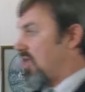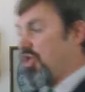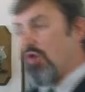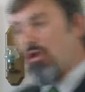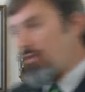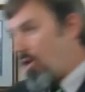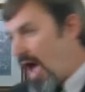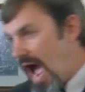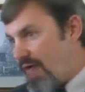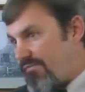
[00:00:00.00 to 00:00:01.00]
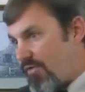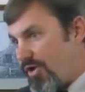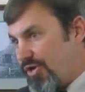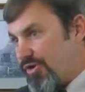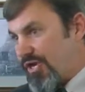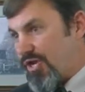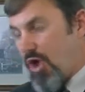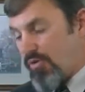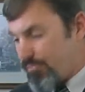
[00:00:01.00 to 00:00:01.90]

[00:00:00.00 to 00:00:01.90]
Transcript: you don't know how far you're going to go.